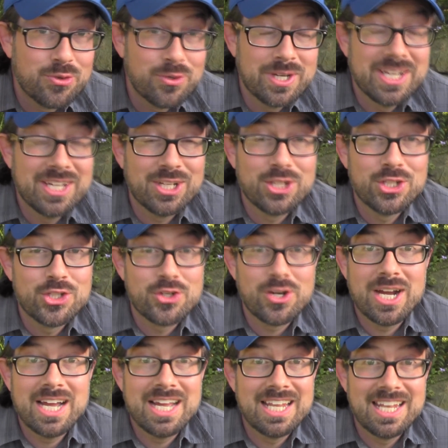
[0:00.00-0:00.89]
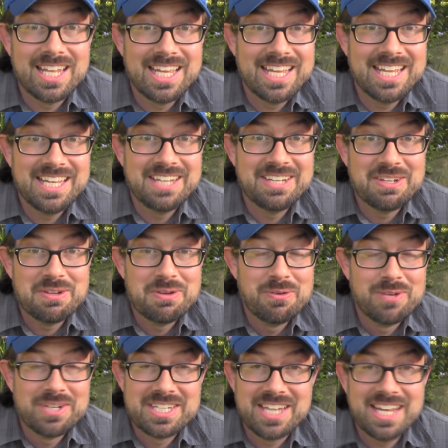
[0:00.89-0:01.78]
real dry laid
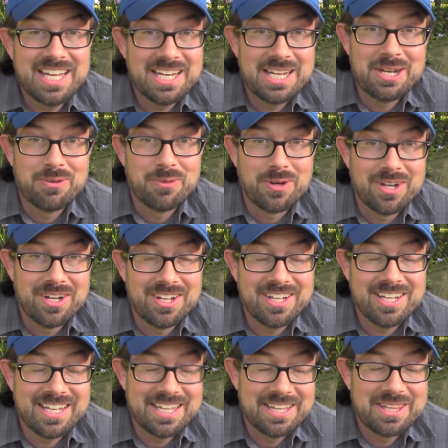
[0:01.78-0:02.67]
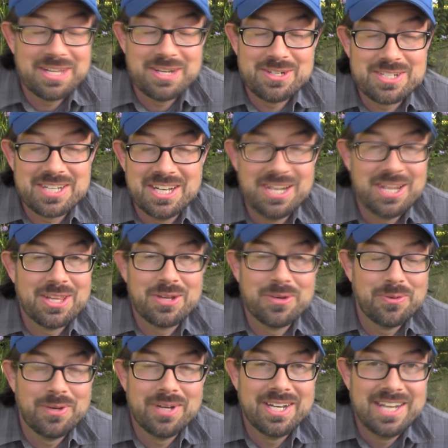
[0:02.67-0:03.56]
retaining wall. There's
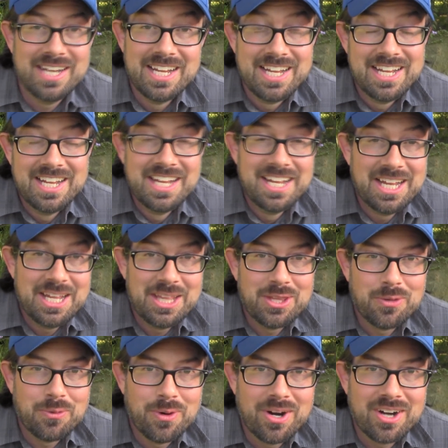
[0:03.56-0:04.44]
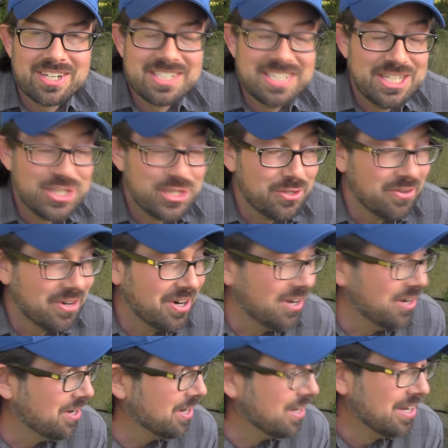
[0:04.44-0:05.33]
another one in the works, as you've
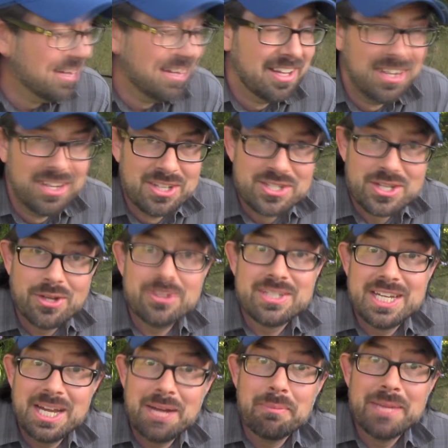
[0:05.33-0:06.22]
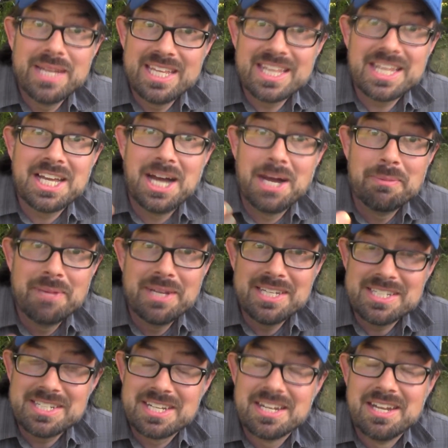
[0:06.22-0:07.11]
heard. So tell me in the
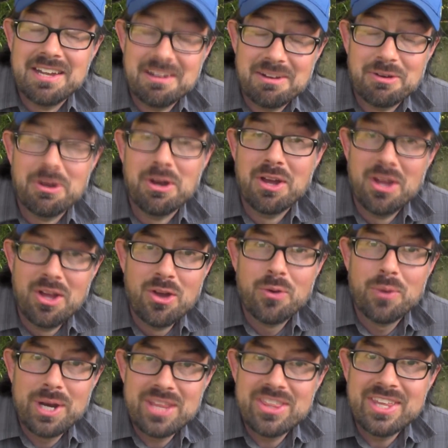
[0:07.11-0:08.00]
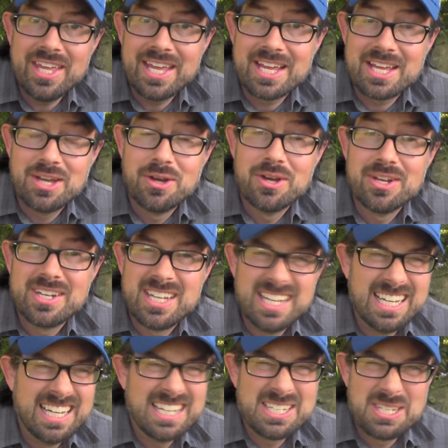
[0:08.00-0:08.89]
comments, what do you think?
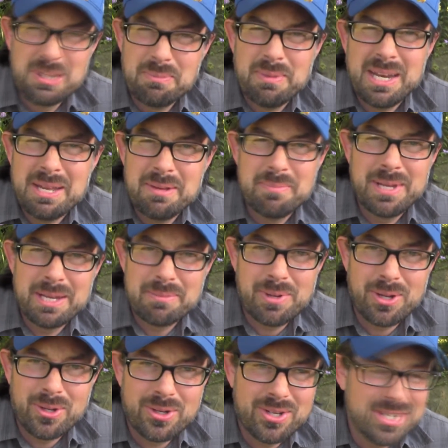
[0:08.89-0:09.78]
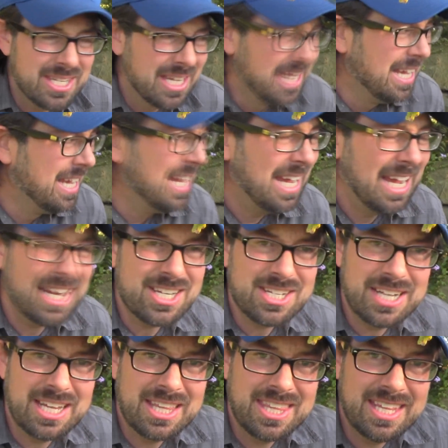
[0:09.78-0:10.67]
Too many big boulders? Actually, I